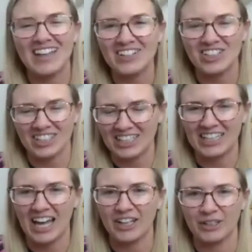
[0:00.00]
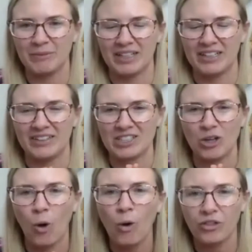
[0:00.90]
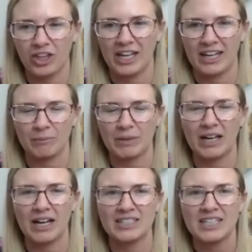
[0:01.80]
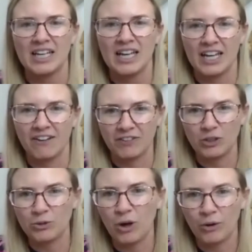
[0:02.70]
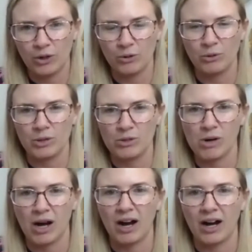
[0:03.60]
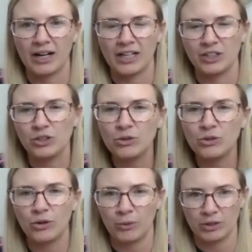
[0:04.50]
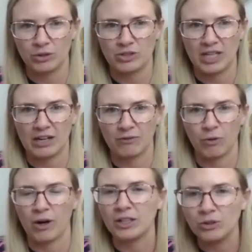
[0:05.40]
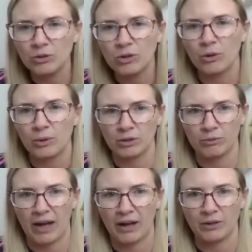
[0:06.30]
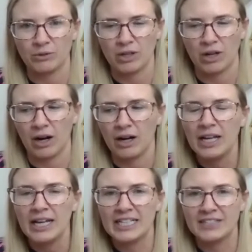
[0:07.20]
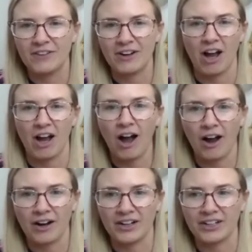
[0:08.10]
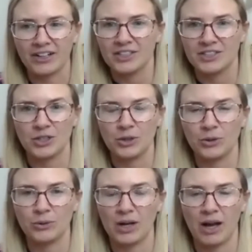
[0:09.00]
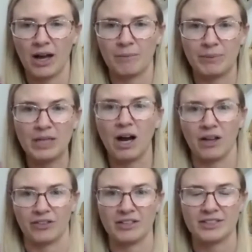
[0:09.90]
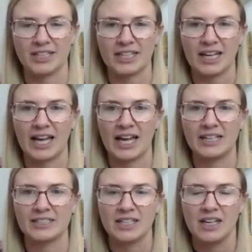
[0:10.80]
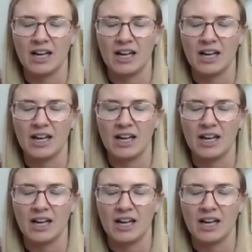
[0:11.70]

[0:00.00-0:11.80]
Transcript: such a key element in this whole thing because if you don't know who you are and you don't know what you stand for and you don't know what your values are, it's very hard to uh, be authentic. And